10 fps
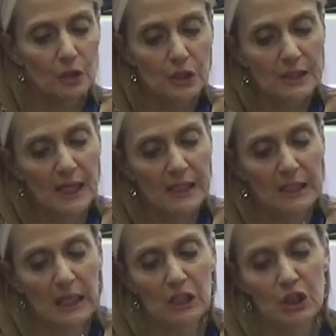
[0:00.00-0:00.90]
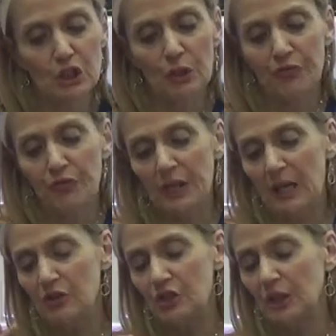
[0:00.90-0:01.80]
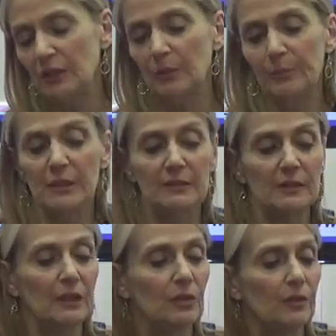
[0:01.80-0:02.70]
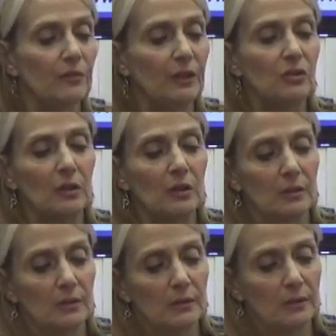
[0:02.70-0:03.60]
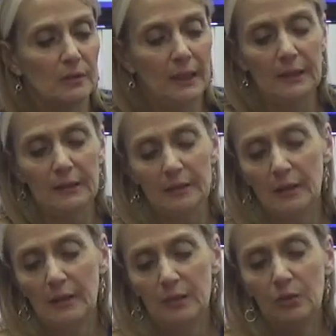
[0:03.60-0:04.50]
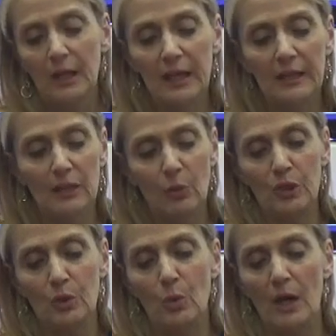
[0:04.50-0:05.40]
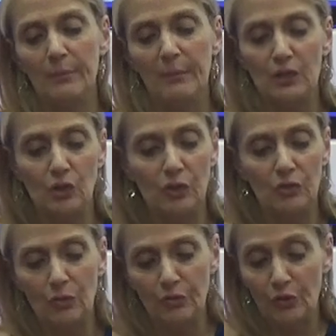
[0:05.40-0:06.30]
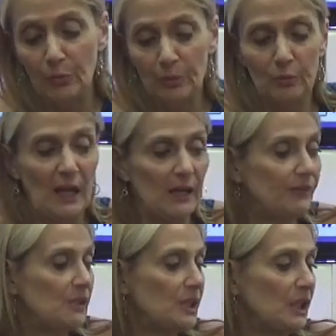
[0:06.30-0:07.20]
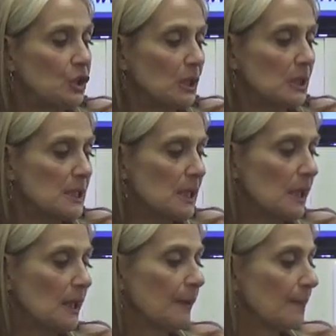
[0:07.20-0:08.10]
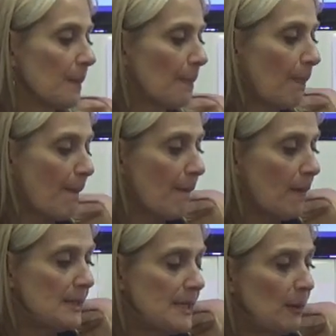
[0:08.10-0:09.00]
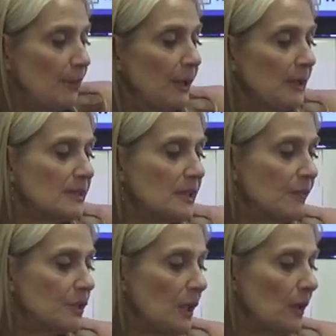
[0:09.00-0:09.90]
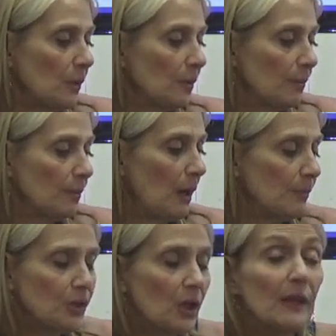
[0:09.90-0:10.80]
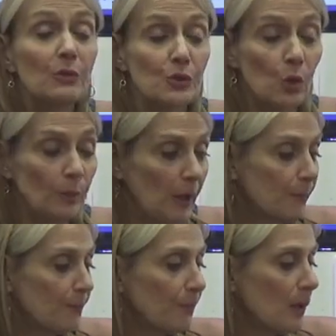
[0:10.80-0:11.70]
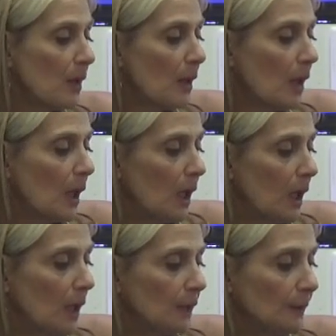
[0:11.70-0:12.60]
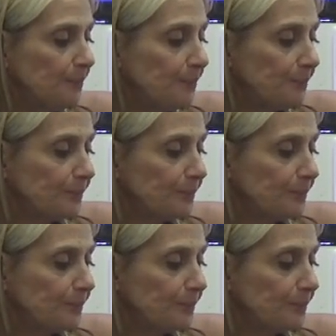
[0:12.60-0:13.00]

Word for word: Just kind of you got to shift the energy a little bit so that you're the victor. All right? You can get what you want. Make sure you do your full moon manifestations because that'll bring in stuff too. I'm sorry, that was Scorpio. Um,